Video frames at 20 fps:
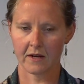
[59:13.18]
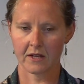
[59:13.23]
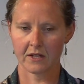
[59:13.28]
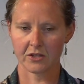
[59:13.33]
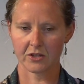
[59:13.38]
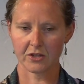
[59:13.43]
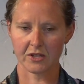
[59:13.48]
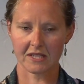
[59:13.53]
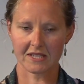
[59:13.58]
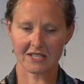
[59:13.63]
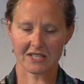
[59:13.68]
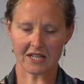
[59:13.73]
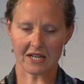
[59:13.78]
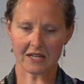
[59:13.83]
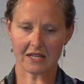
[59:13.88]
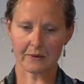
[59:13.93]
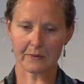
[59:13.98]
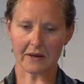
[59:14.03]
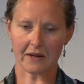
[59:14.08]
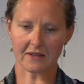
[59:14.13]
So let's
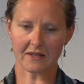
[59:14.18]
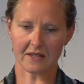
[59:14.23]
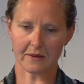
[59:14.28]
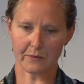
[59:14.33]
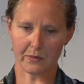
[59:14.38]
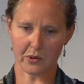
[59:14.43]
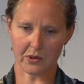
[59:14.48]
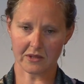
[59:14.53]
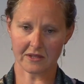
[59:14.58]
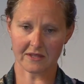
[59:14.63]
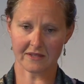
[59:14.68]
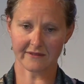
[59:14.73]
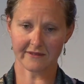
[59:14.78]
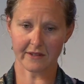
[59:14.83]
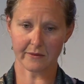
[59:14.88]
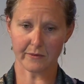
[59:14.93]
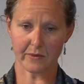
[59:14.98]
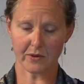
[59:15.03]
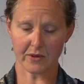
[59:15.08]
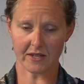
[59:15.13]
talk about the importance of
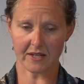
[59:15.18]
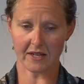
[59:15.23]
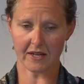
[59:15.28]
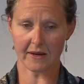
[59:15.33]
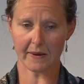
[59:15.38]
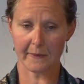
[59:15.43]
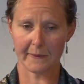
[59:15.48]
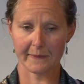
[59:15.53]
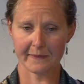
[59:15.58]
community.